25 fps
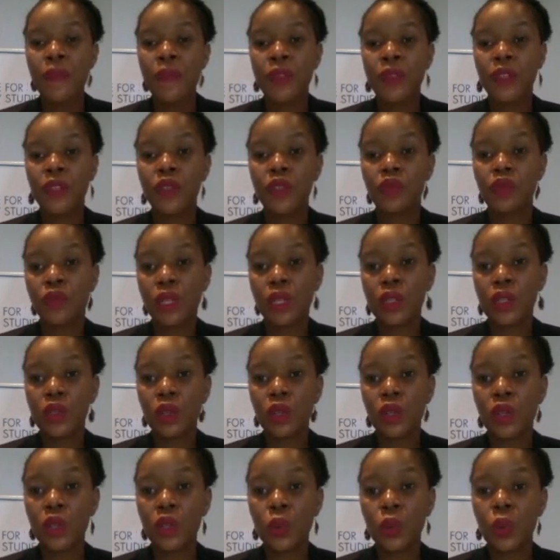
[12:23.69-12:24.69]
This
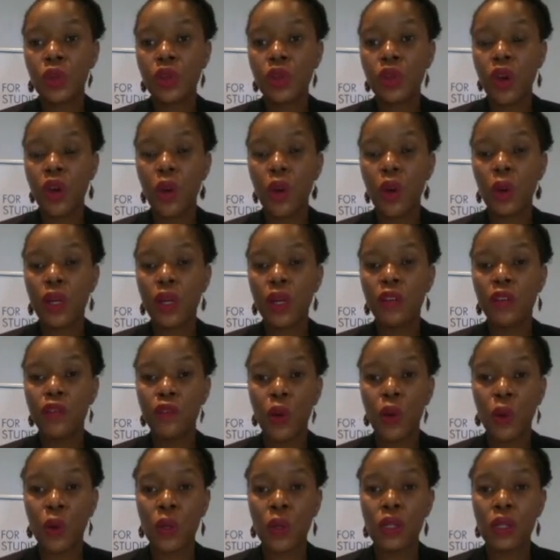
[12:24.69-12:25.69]
research will not only
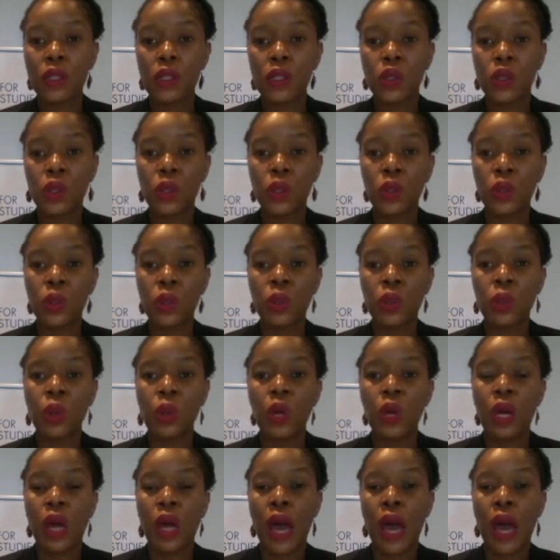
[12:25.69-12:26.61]
focus to